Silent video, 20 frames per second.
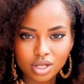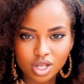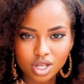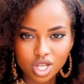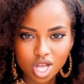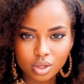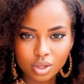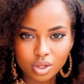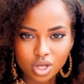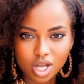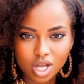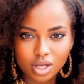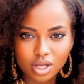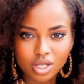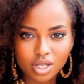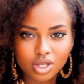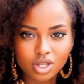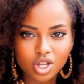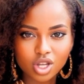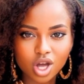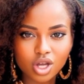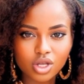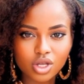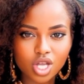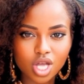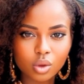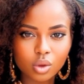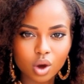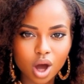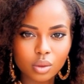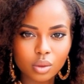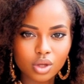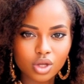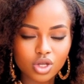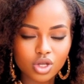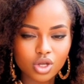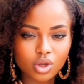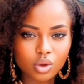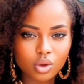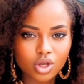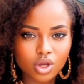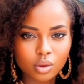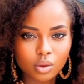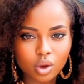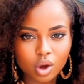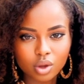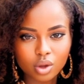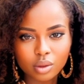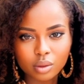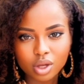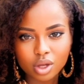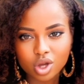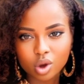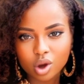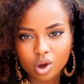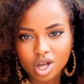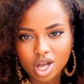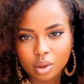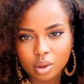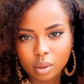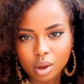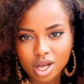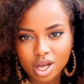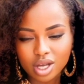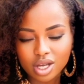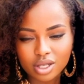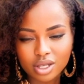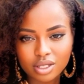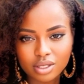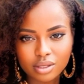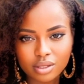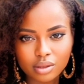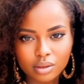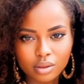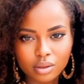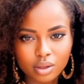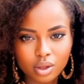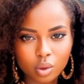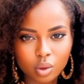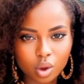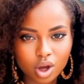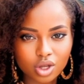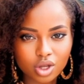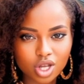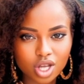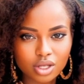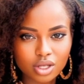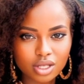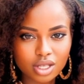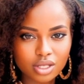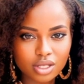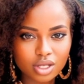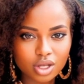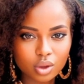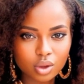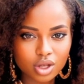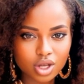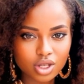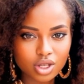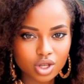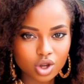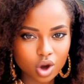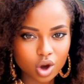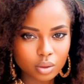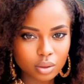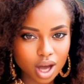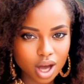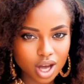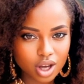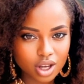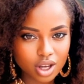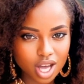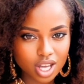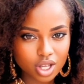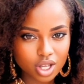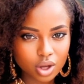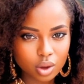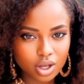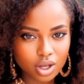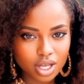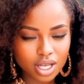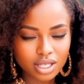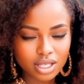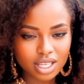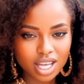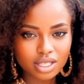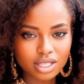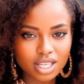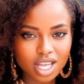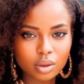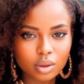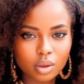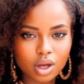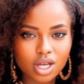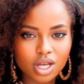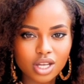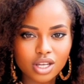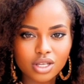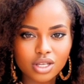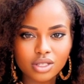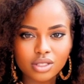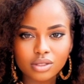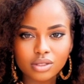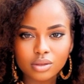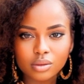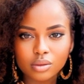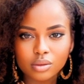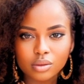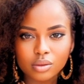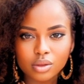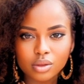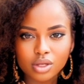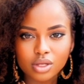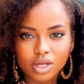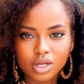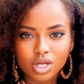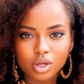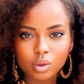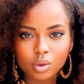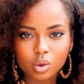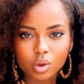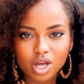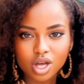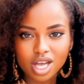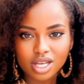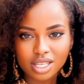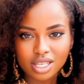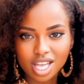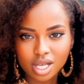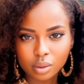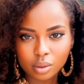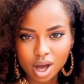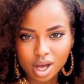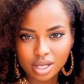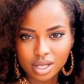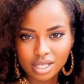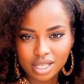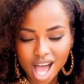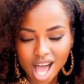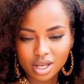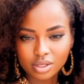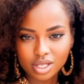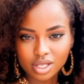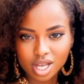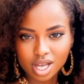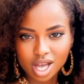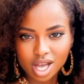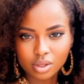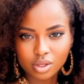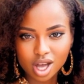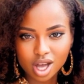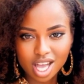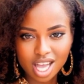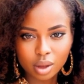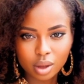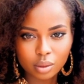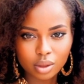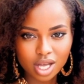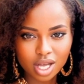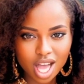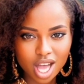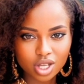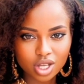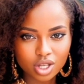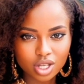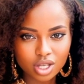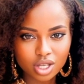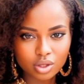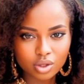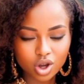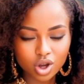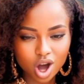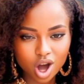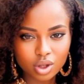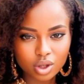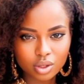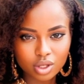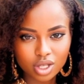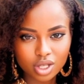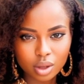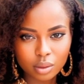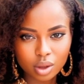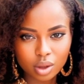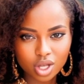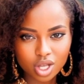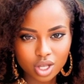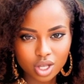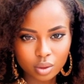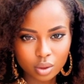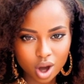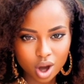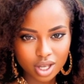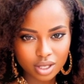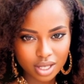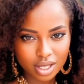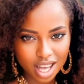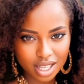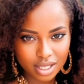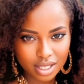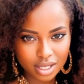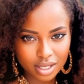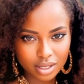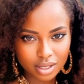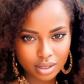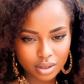Chief Justice John G. Roberts, Jr. wrote the majority opinion, while Justice Sonia Sotomayor issued a dissenting opinion. This ruling is expected to have significant implications for Harvard's admissions process